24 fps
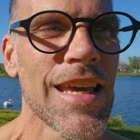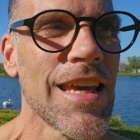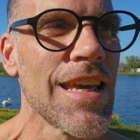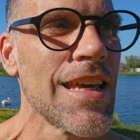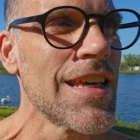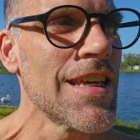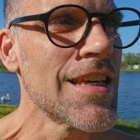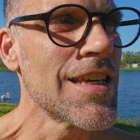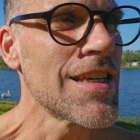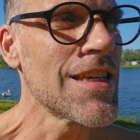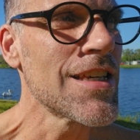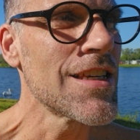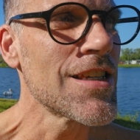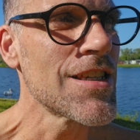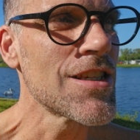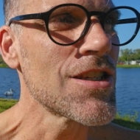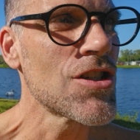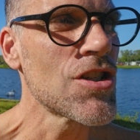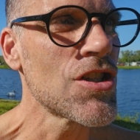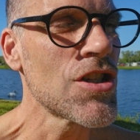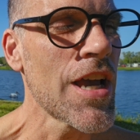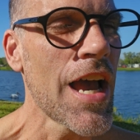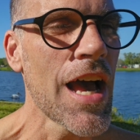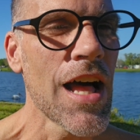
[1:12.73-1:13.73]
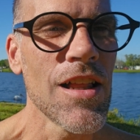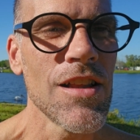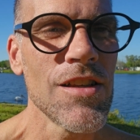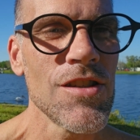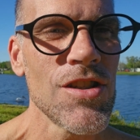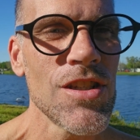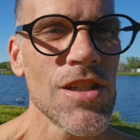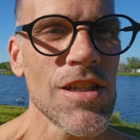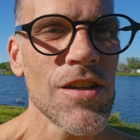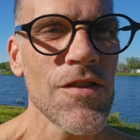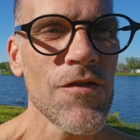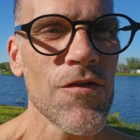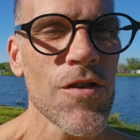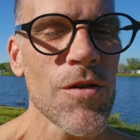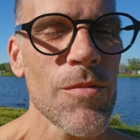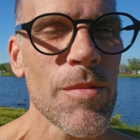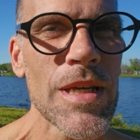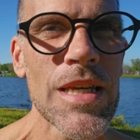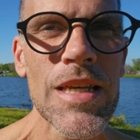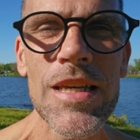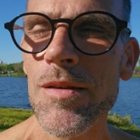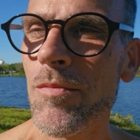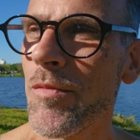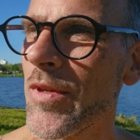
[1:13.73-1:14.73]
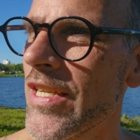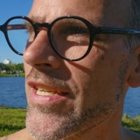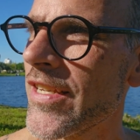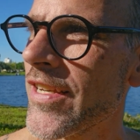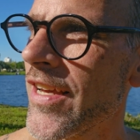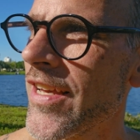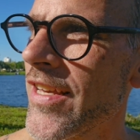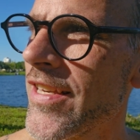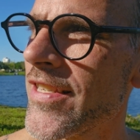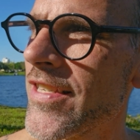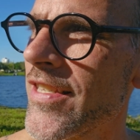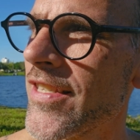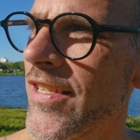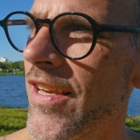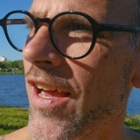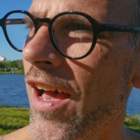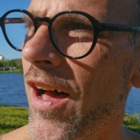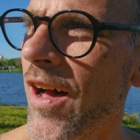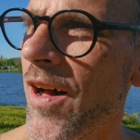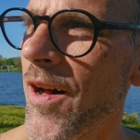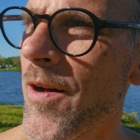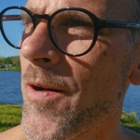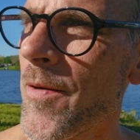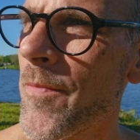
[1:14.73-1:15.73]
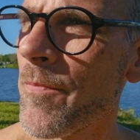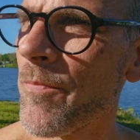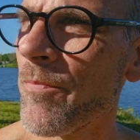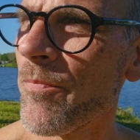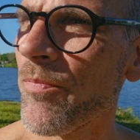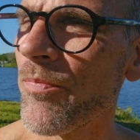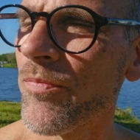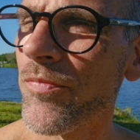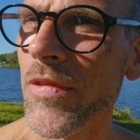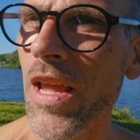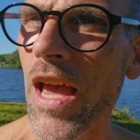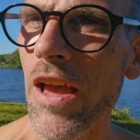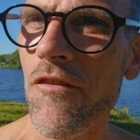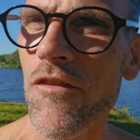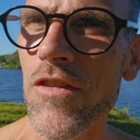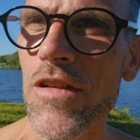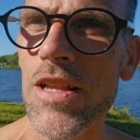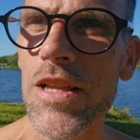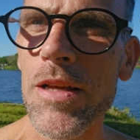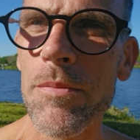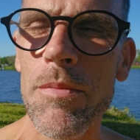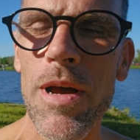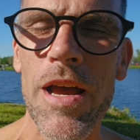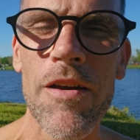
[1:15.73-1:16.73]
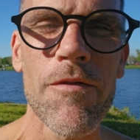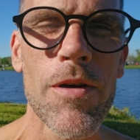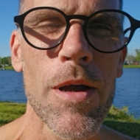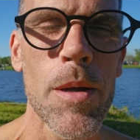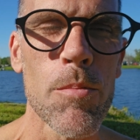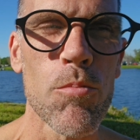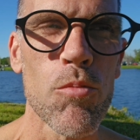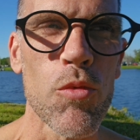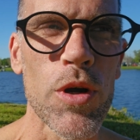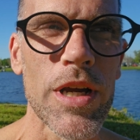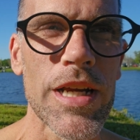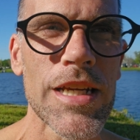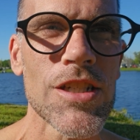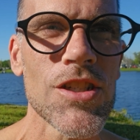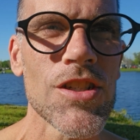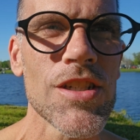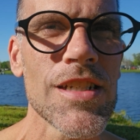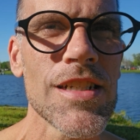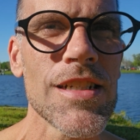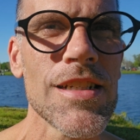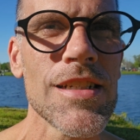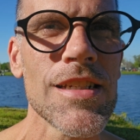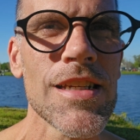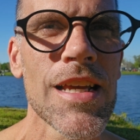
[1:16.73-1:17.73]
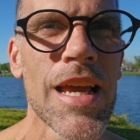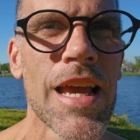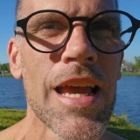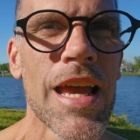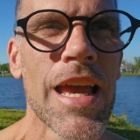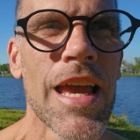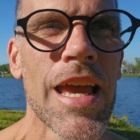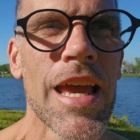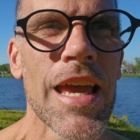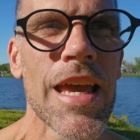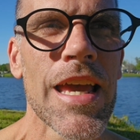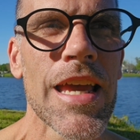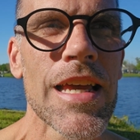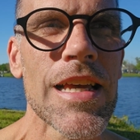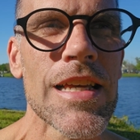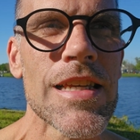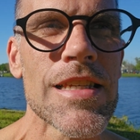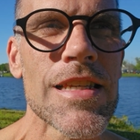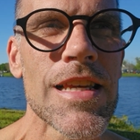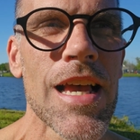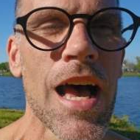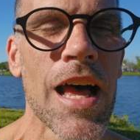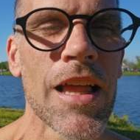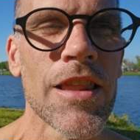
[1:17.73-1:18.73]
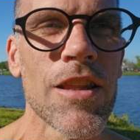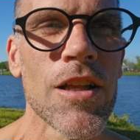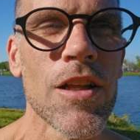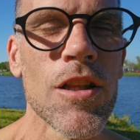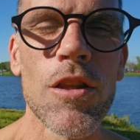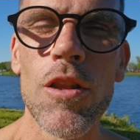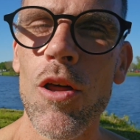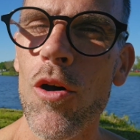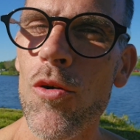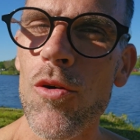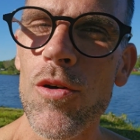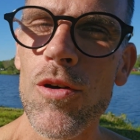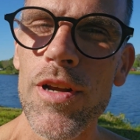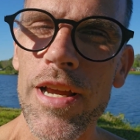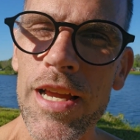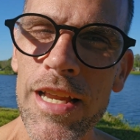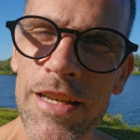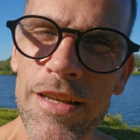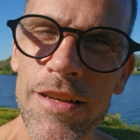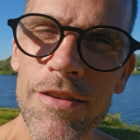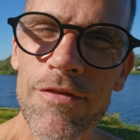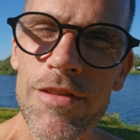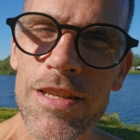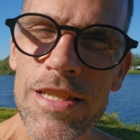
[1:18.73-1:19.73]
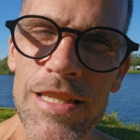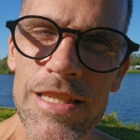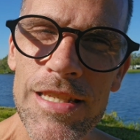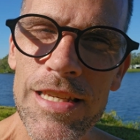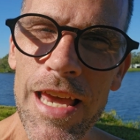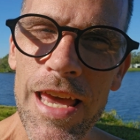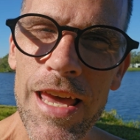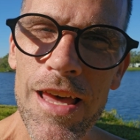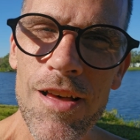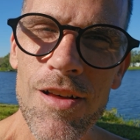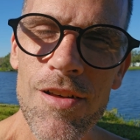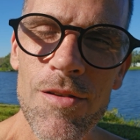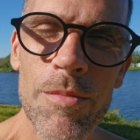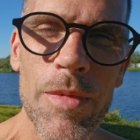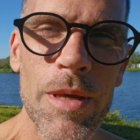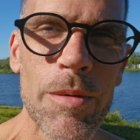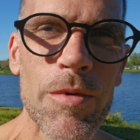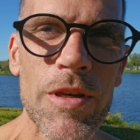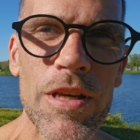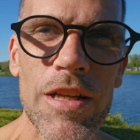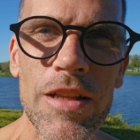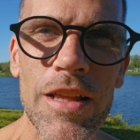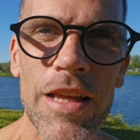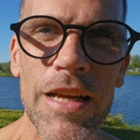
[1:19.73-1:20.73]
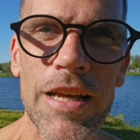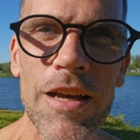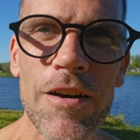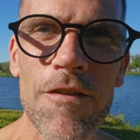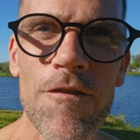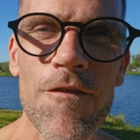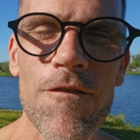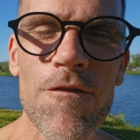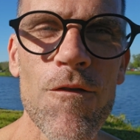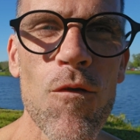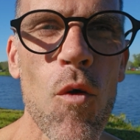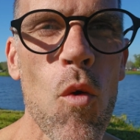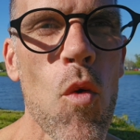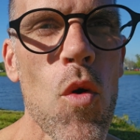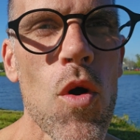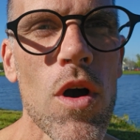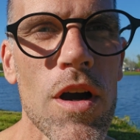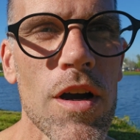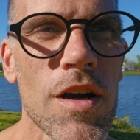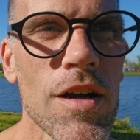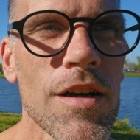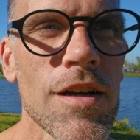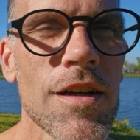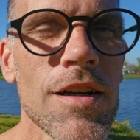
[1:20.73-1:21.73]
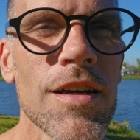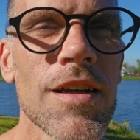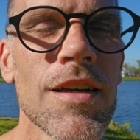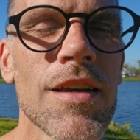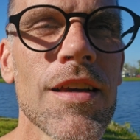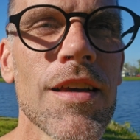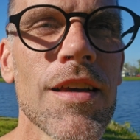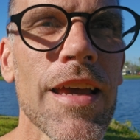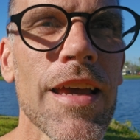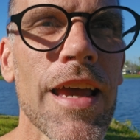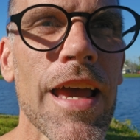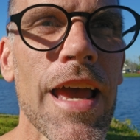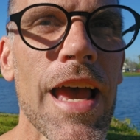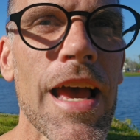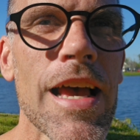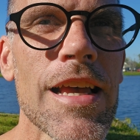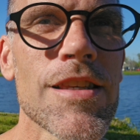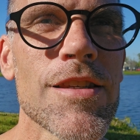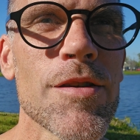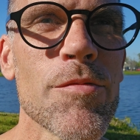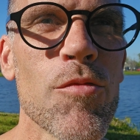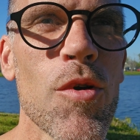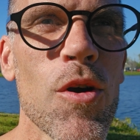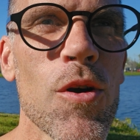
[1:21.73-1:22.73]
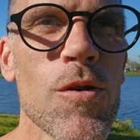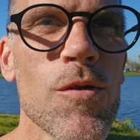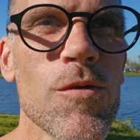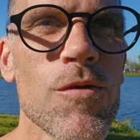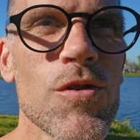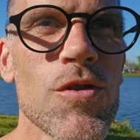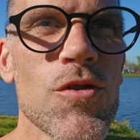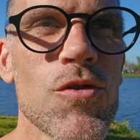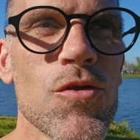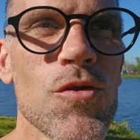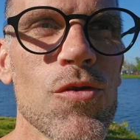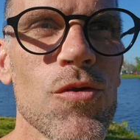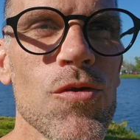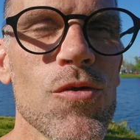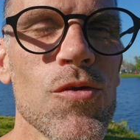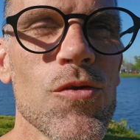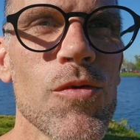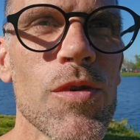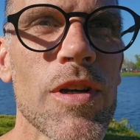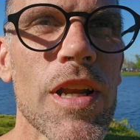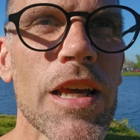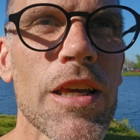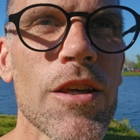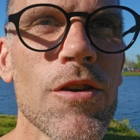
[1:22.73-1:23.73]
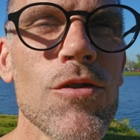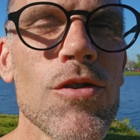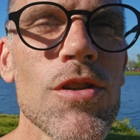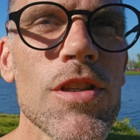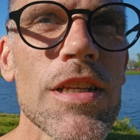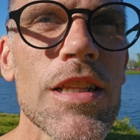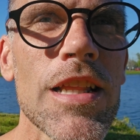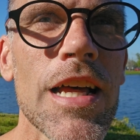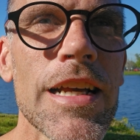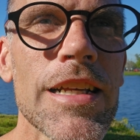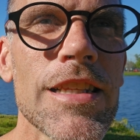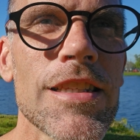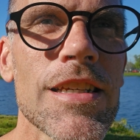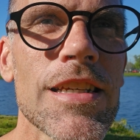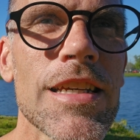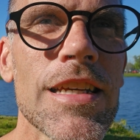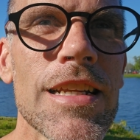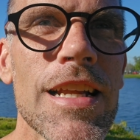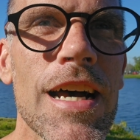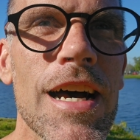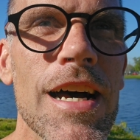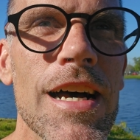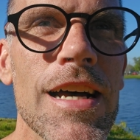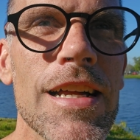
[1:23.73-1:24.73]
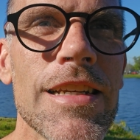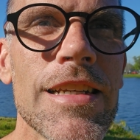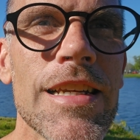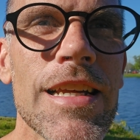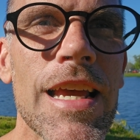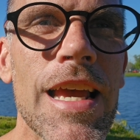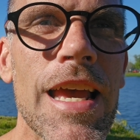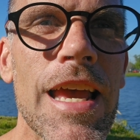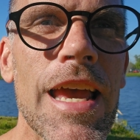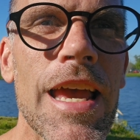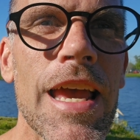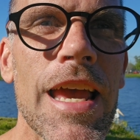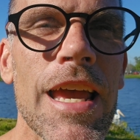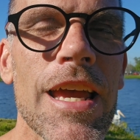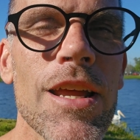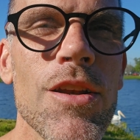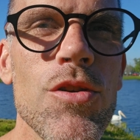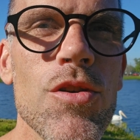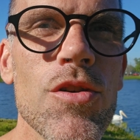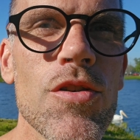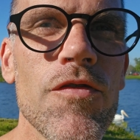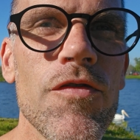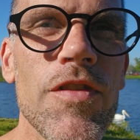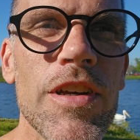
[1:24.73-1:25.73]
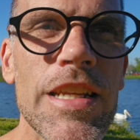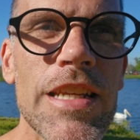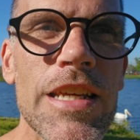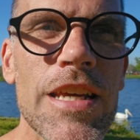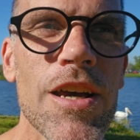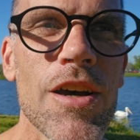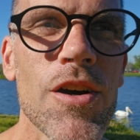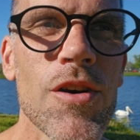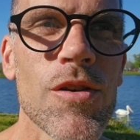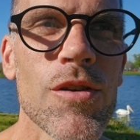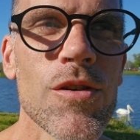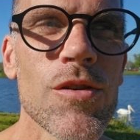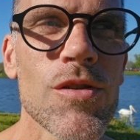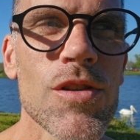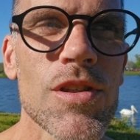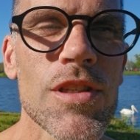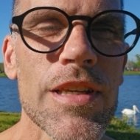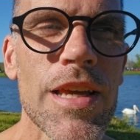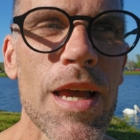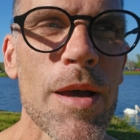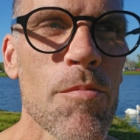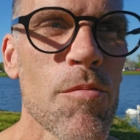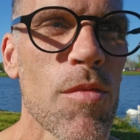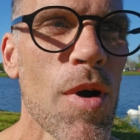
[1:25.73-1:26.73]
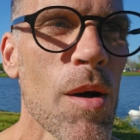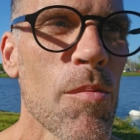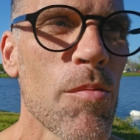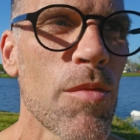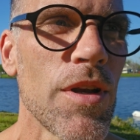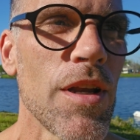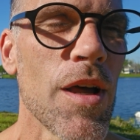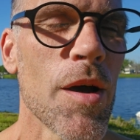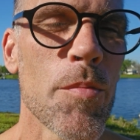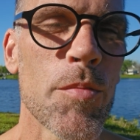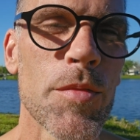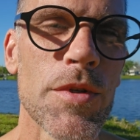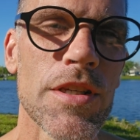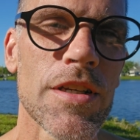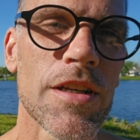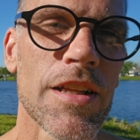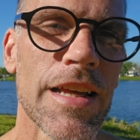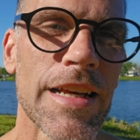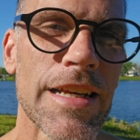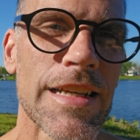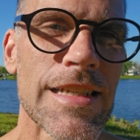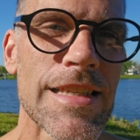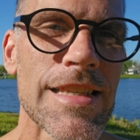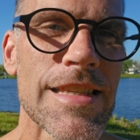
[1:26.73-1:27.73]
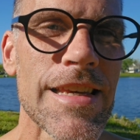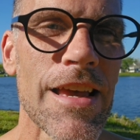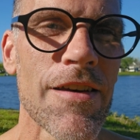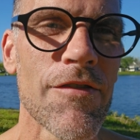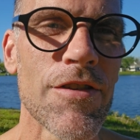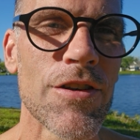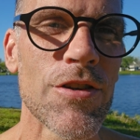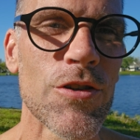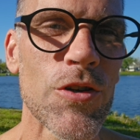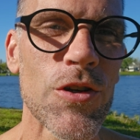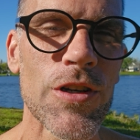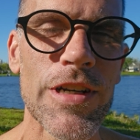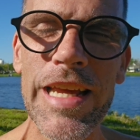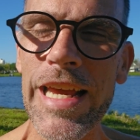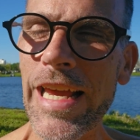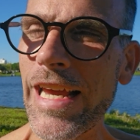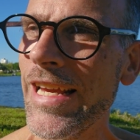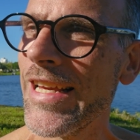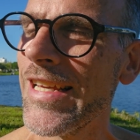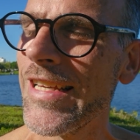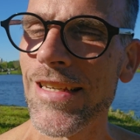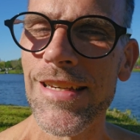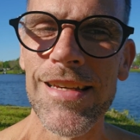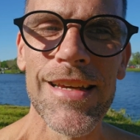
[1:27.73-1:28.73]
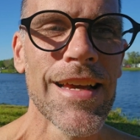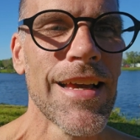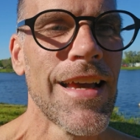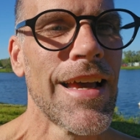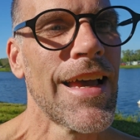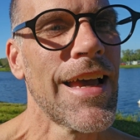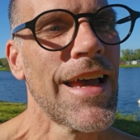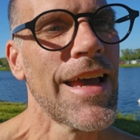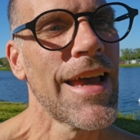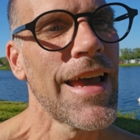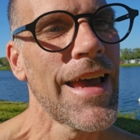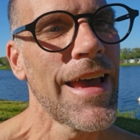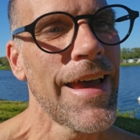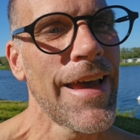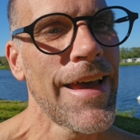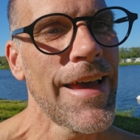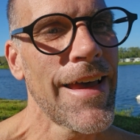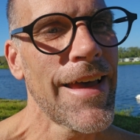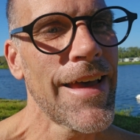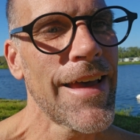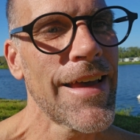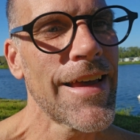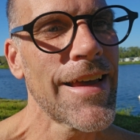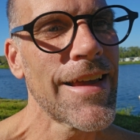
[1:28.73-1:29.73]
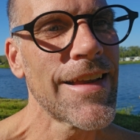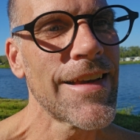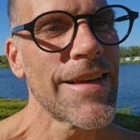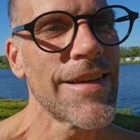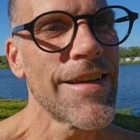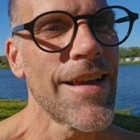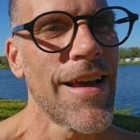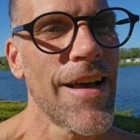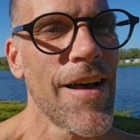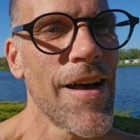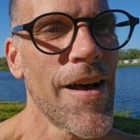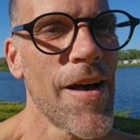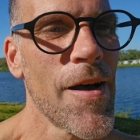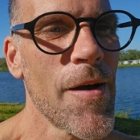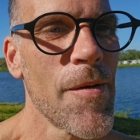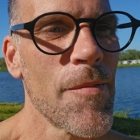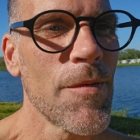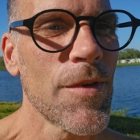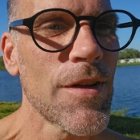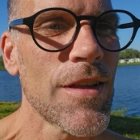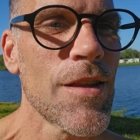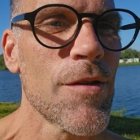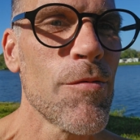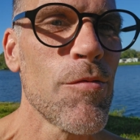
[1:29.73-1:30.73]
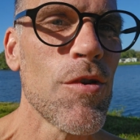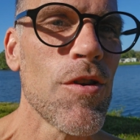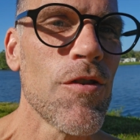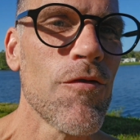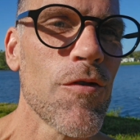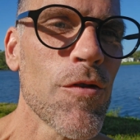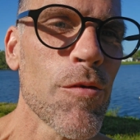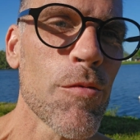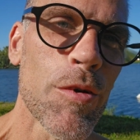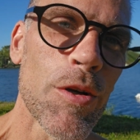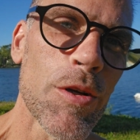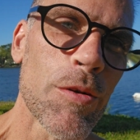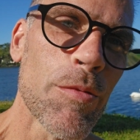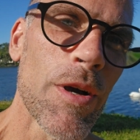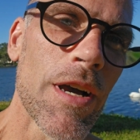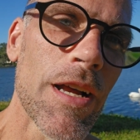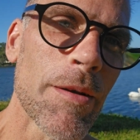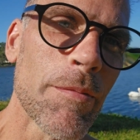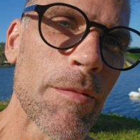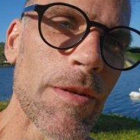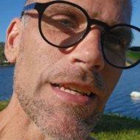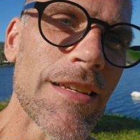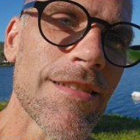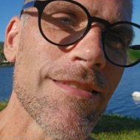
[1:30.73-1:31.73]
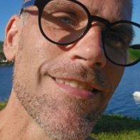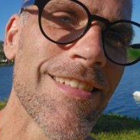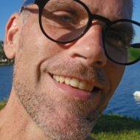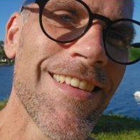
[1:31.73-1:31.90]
is challenging for me because I feel like my vibration is on the lower end of the scale, maybe at like a 4, as opposed to when I usually like to get on and do a video. Usually I'm pumping up to like a 7 or an 8. And look at the beautiful bird behind me.